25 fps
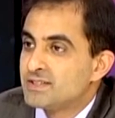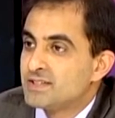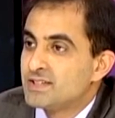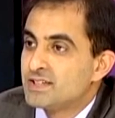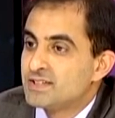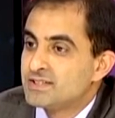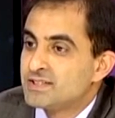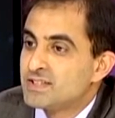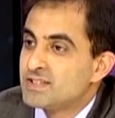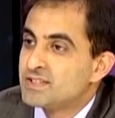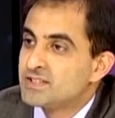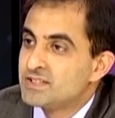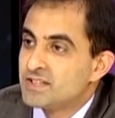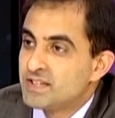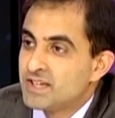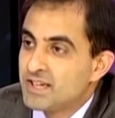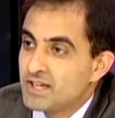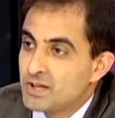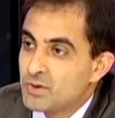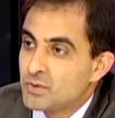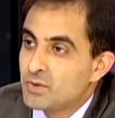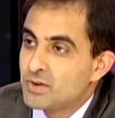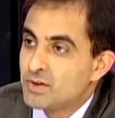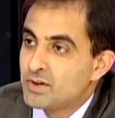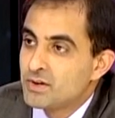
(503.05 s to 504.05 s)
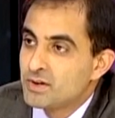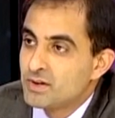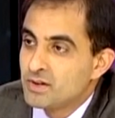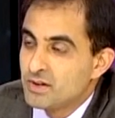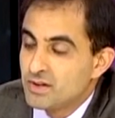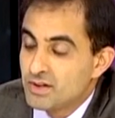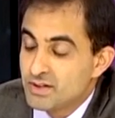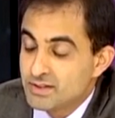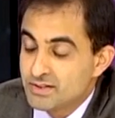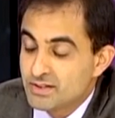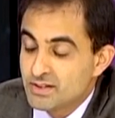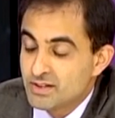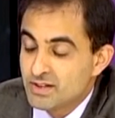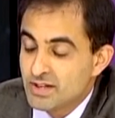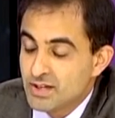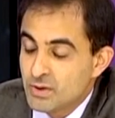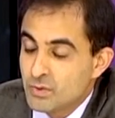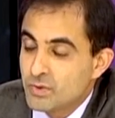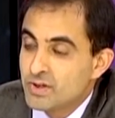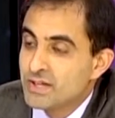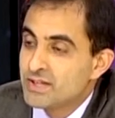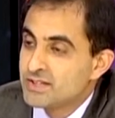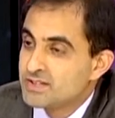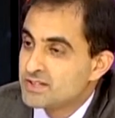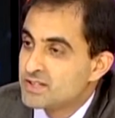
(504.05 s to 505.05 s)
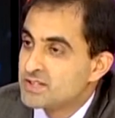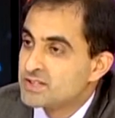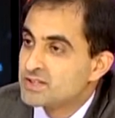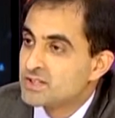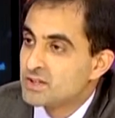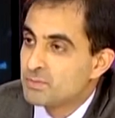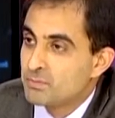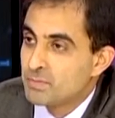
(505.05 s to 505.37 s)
an equally essential